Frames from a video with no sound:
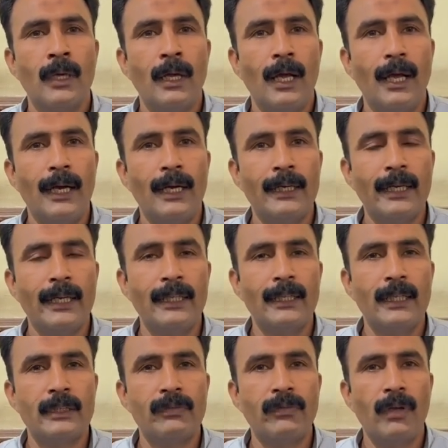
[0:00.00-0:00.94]
And in
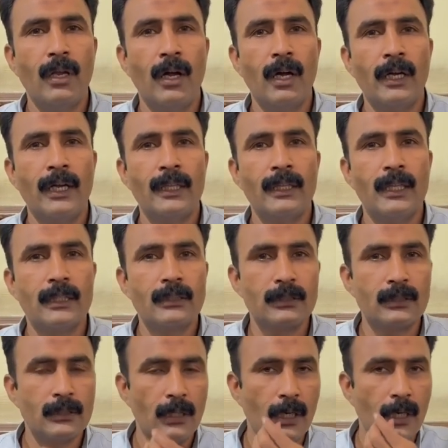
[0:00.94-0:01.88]
this vlog, in this
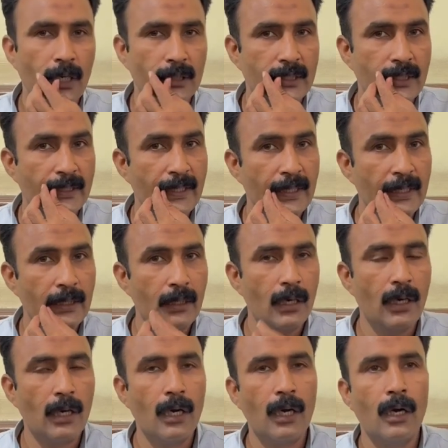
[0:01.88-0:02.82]
sitting,
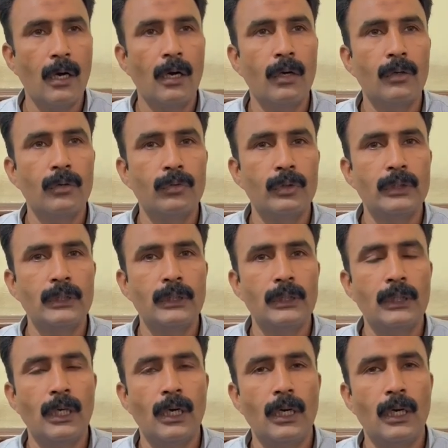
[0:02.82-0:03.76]

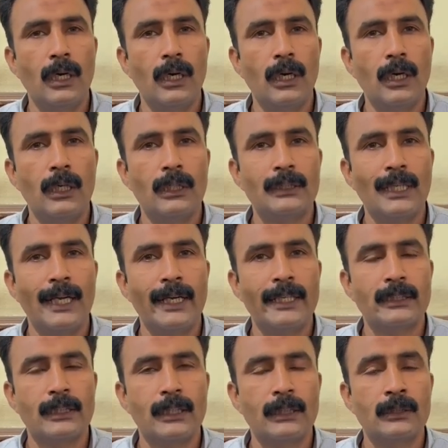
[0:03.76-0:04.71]
we shall
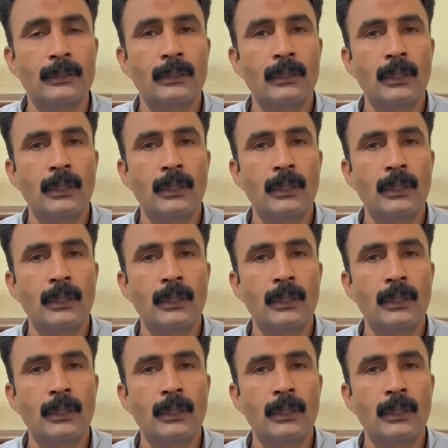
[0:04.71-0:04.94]
discuss